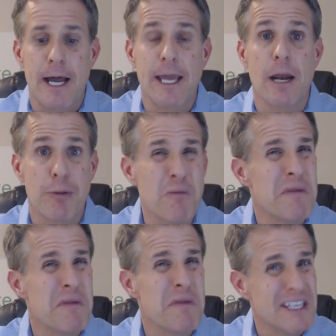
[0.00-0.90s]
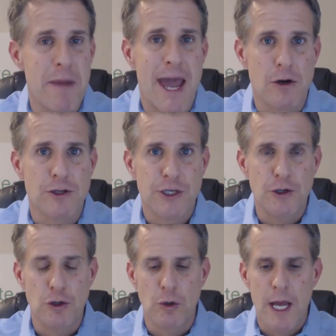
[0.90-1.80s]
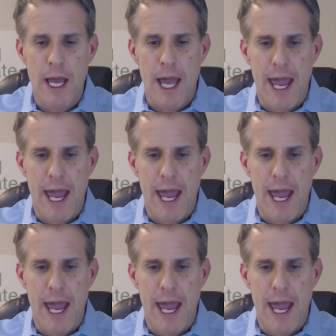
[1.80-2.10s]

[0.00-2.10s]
uh, in a permissive manner too